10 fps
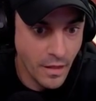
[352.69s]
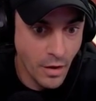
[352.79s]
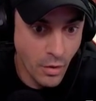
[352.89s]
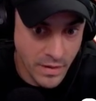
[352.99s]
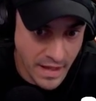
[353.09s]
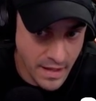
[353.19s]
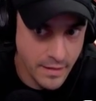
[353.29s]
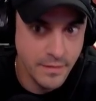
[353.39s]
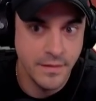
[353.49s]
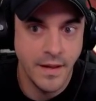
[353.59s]
okay,
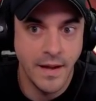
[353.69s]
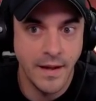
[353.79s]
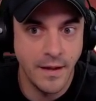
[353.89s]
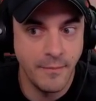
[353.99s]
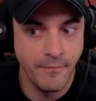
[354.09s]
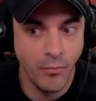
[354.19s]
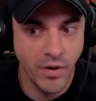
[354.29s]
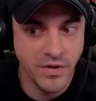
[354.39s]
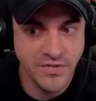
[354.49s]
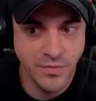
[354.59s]
um
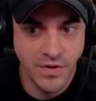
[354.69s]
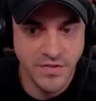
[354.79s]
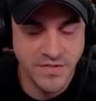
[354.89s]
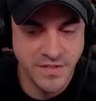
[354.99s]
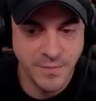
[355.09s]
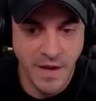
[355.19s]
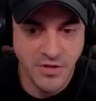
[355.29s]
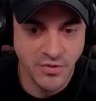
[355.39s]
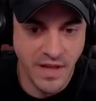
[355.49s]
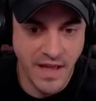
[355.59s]
where's where's the
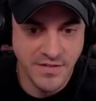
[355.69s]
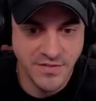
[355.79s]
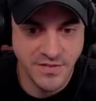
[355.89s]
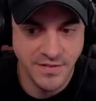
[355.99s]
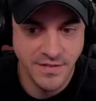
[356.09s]
special guest?